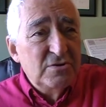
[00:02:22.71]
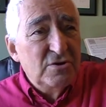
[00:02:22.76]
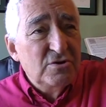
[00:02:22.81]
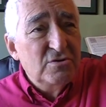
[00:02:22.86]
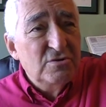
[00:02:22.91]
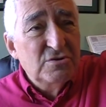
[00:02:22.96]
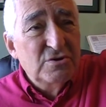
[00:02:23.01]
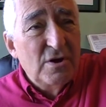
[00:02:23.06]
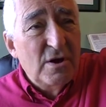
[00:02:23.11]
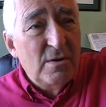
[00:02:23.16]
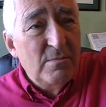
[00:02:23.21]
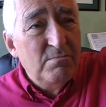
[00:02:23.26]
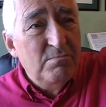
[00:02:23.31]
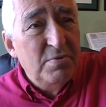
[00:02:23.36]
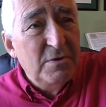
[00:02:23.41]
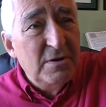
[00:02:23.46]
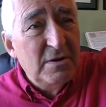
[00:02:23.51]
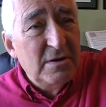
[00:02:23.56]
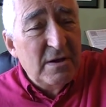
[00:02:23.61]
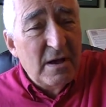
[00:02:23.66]
and you saw a
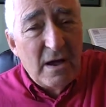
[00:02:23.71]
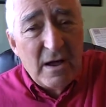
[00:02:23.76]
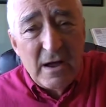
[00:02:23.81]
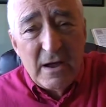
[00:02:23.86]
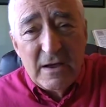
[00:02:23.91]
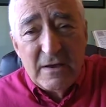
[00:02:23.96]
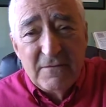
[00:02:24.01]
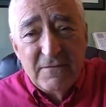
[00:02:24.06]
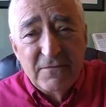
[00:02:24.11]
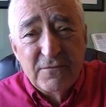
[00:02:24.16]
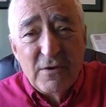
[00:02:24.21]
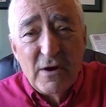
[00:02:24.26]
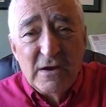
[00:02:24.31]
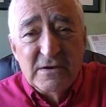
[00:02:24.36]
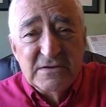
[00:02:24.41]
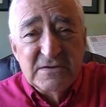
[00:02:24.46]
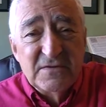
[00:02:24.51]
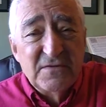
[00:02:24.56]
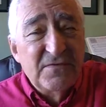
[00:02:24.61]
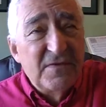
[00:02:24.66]
big high
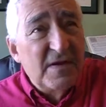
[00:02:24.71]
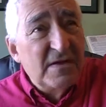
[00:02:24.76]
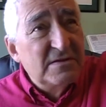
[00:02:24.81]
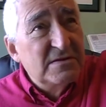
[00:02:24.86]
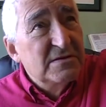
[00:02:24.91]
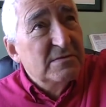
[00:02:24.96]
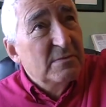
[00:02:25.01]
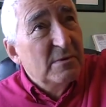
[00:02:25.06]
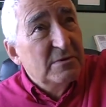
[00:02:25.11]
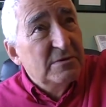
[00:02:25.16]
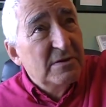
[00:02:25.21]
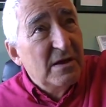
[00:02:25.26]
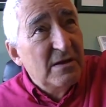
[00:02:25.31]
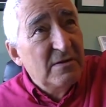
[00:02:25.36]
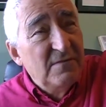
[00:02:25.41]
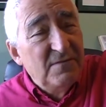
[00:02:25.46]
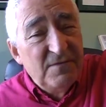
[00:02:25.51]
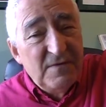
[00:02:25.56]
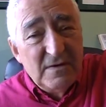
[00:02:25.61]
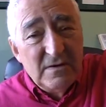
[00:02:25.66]
frost fence about
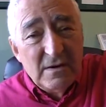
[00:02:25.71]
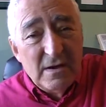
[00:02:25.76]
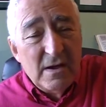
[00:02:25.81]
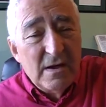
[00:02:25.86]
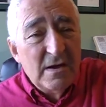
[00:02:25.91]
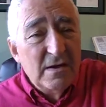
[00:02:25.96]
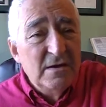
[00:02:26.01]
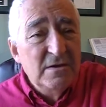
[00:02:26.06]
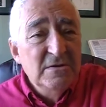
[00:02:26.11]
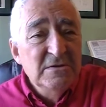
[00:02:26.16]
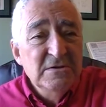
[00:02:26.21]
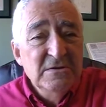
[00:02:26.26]
10 feet high